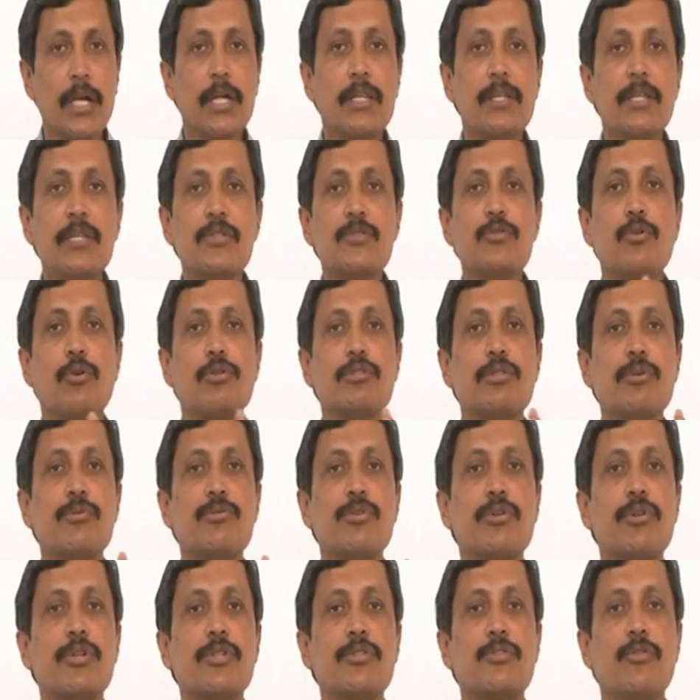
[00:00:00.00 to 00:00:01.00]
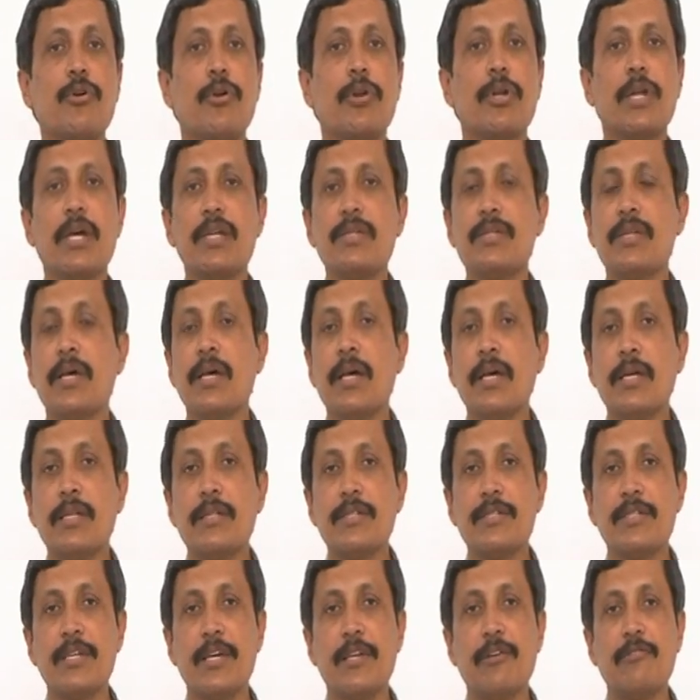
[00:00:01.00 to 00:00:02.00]
This conception is called as
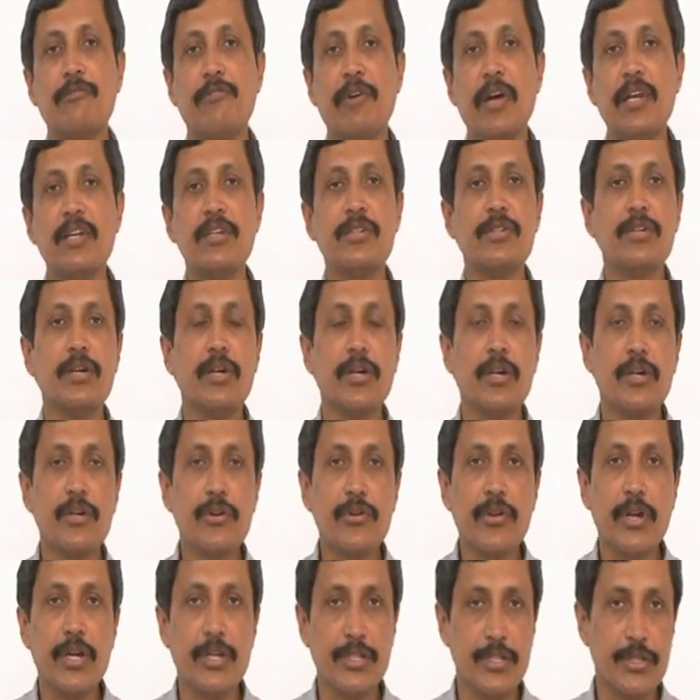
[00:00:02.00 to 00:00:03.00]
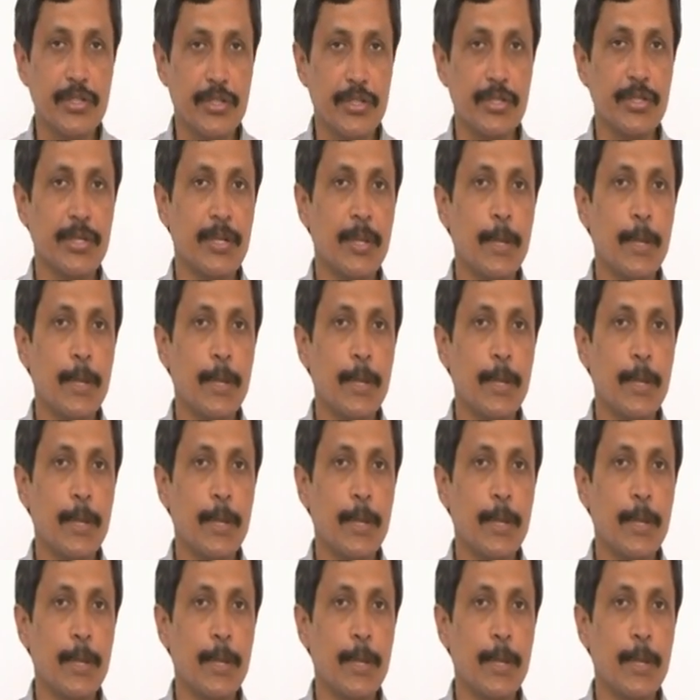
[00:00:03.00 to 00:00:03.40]
Sen VAT credit.